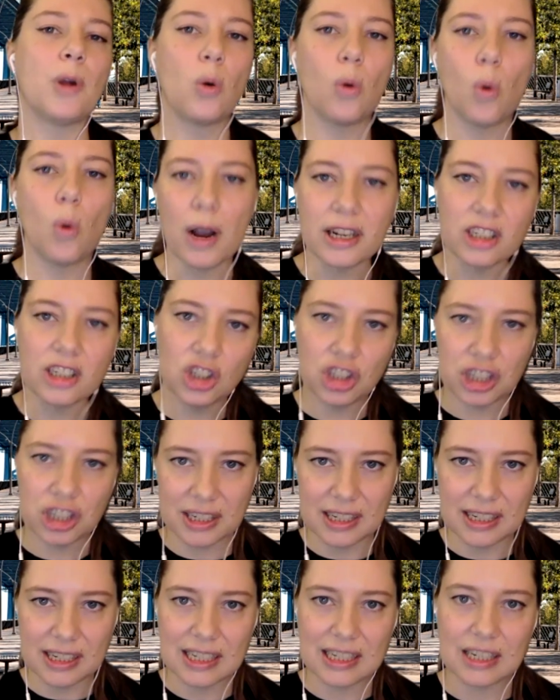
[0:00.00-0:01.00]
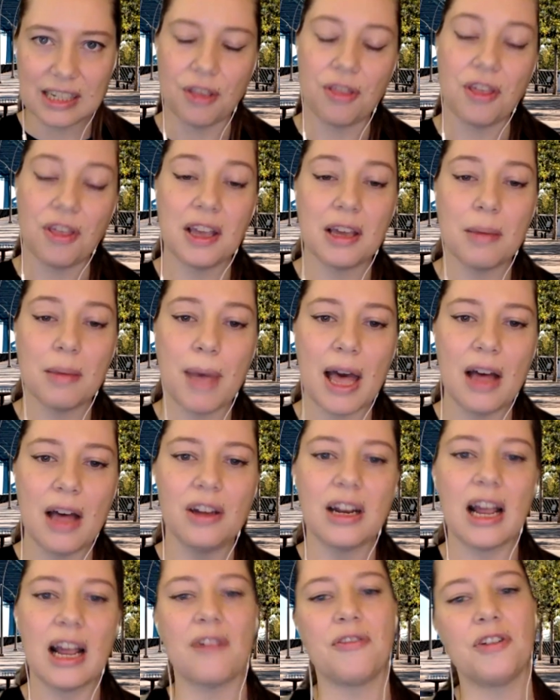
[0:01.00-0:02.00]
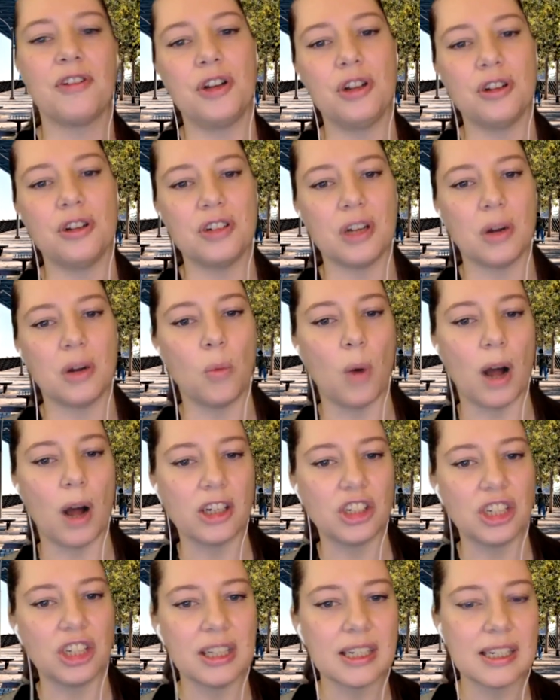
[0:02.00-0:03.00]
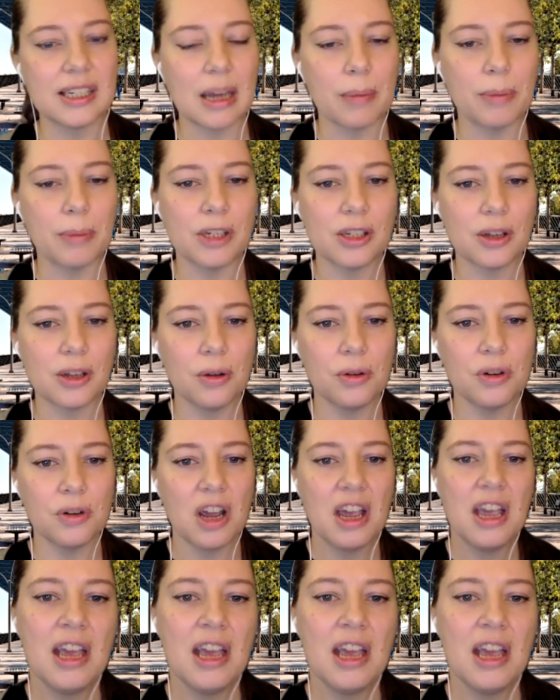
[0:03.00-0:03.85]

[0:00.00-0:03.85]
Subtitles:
questions to think about after you're done watching this episode